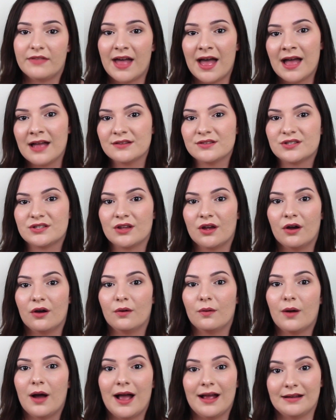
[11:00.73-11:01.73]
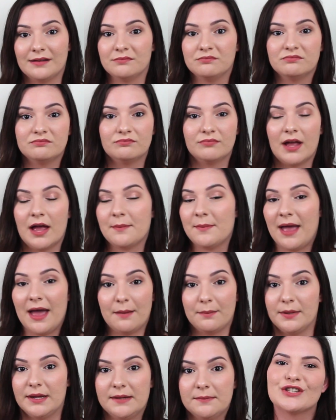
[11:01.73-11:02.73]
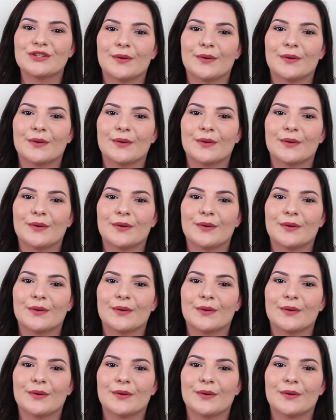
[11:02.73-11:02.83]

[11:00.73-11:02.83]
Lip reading: of that, so I'm happy.